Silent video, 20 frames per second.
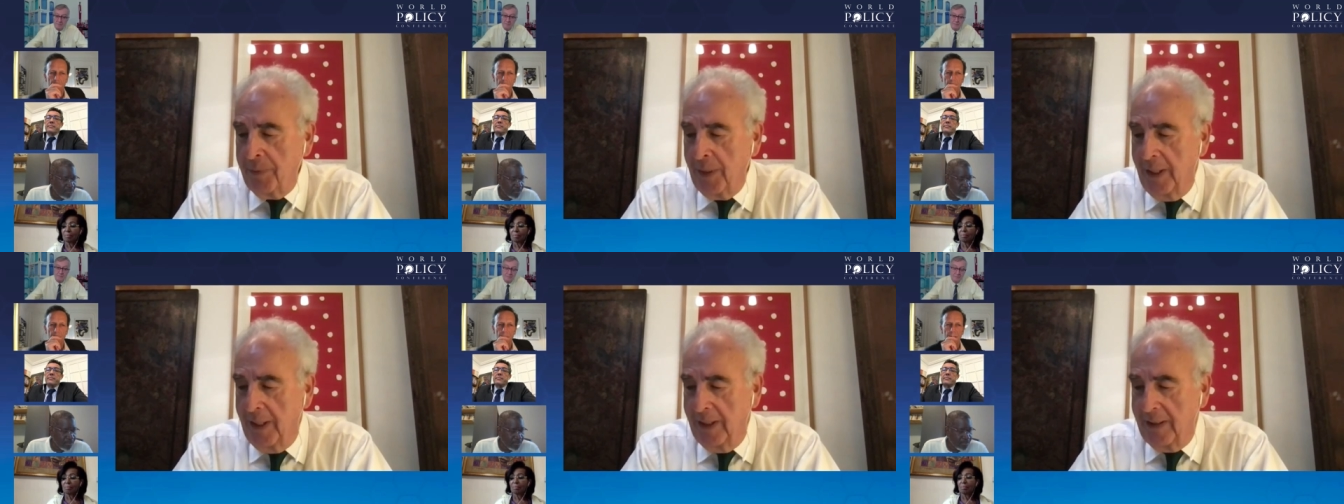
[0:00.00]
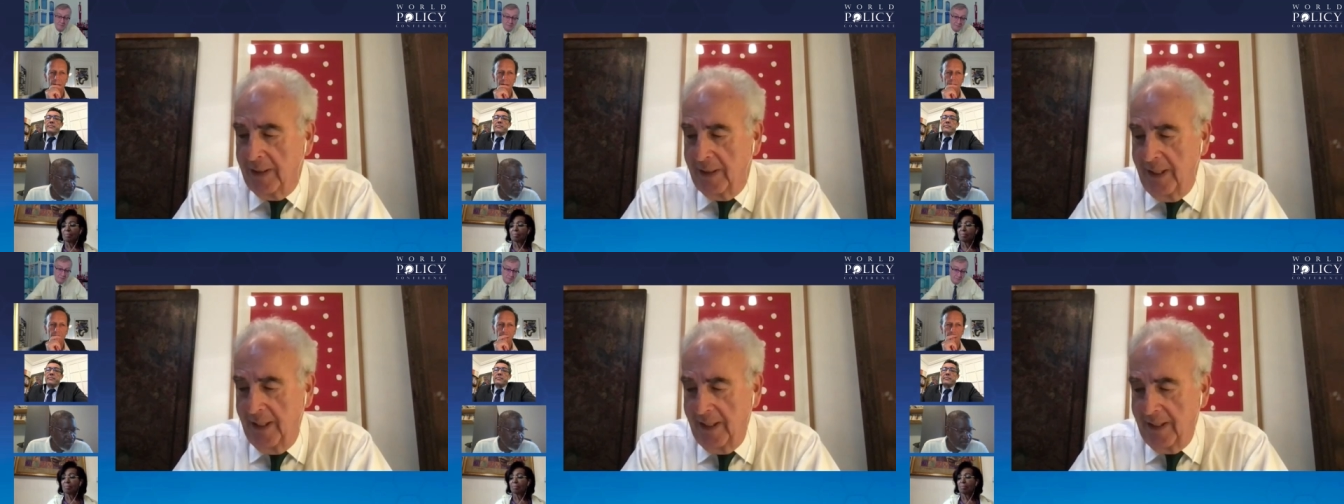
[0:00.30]

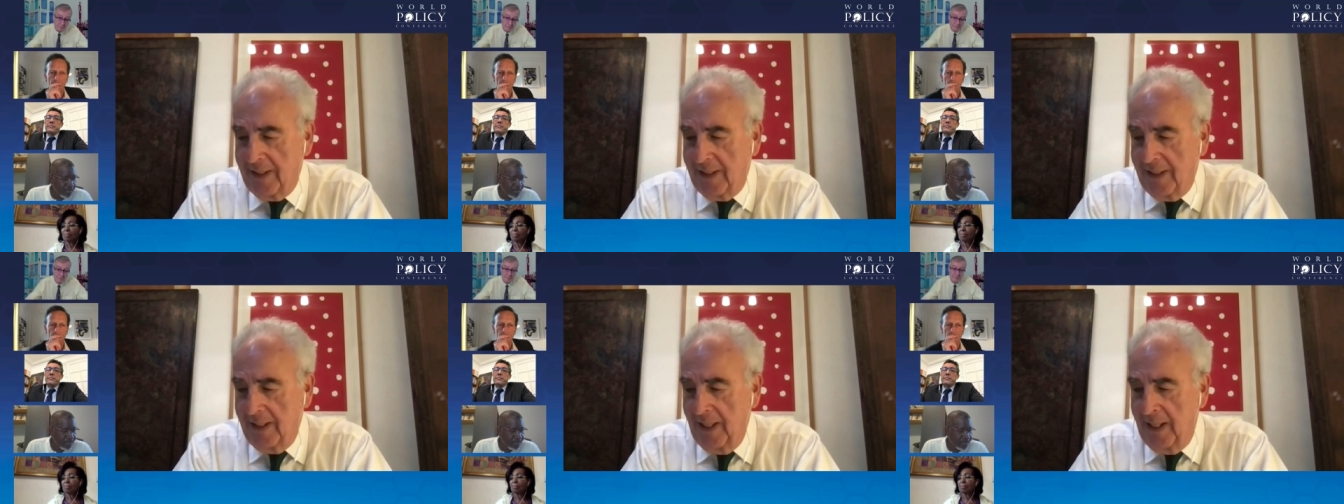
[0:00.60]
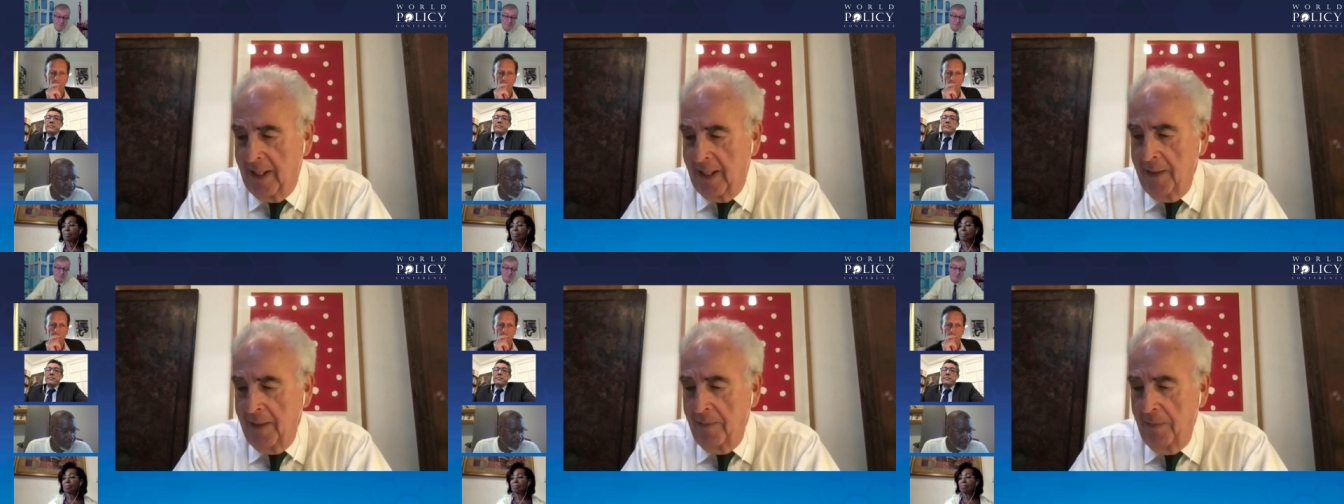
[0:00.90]
It takes
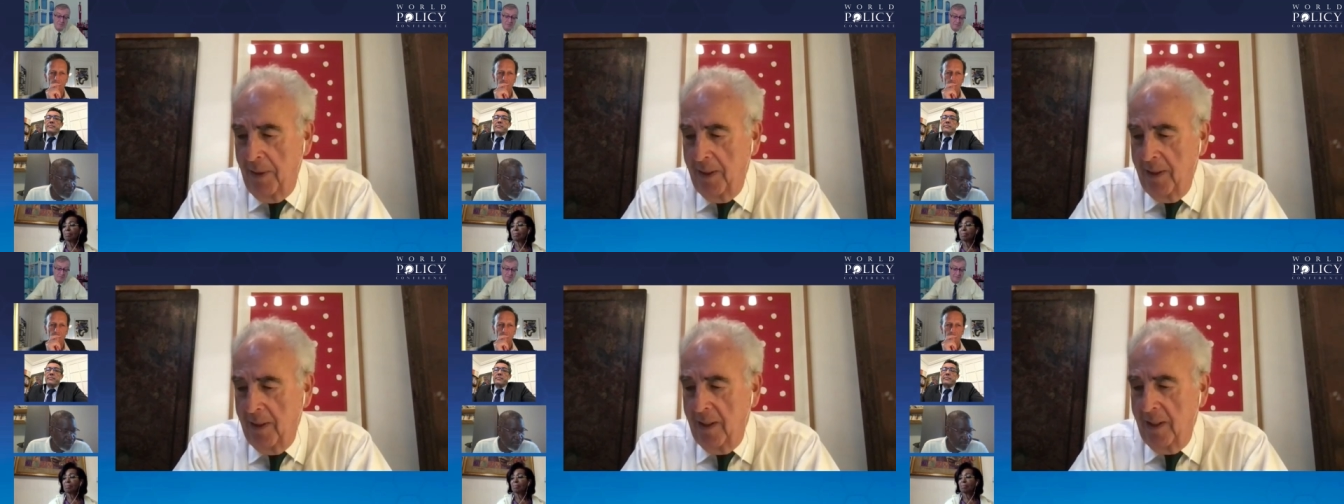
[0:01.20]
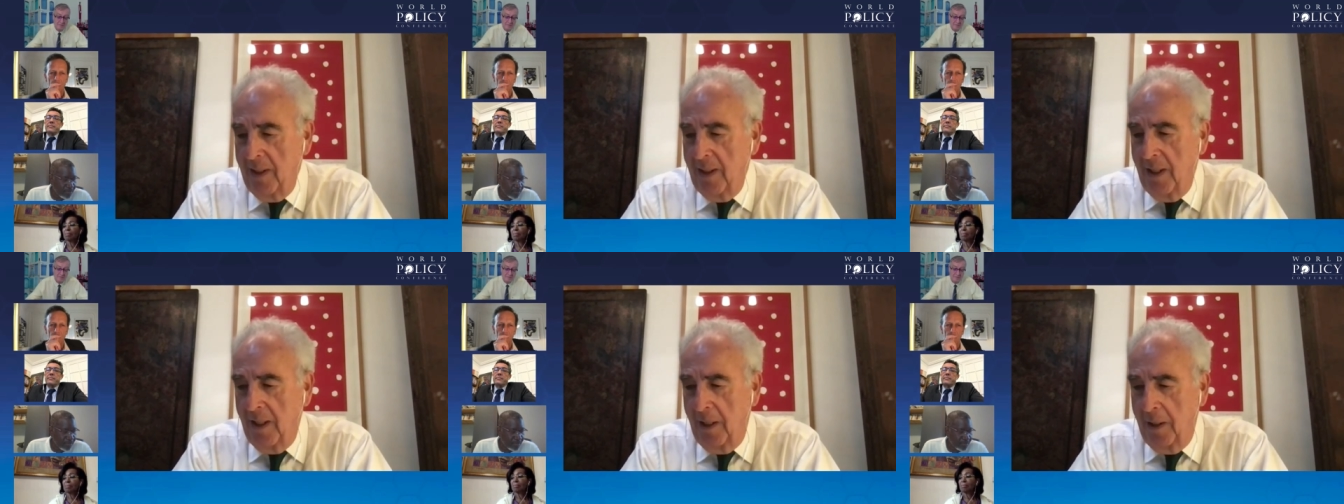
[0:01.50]
time,
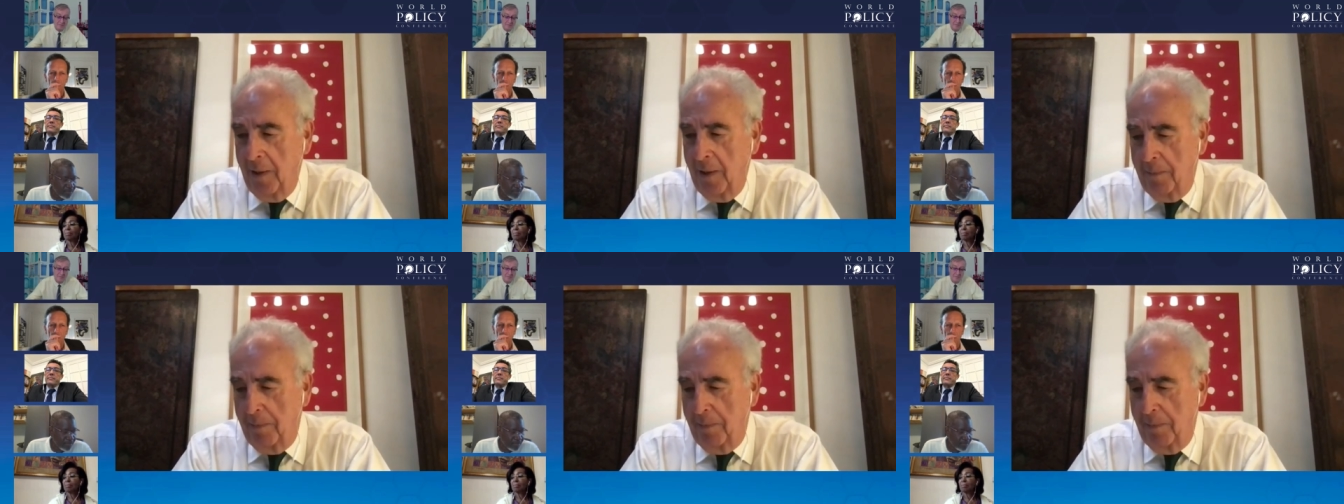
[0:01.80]
uh,